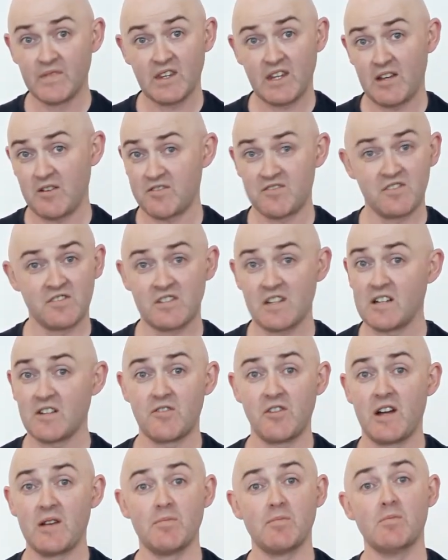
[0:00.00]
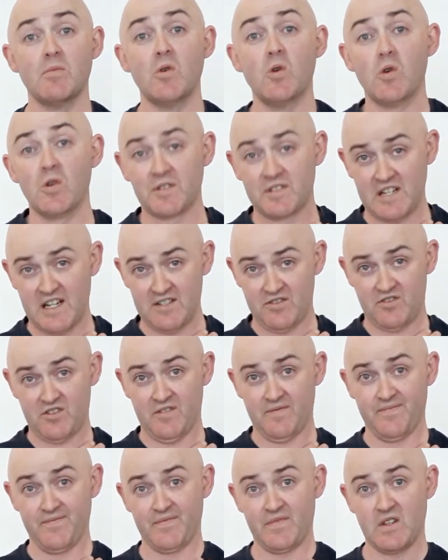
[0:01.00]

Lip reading: That's just going to create more tension.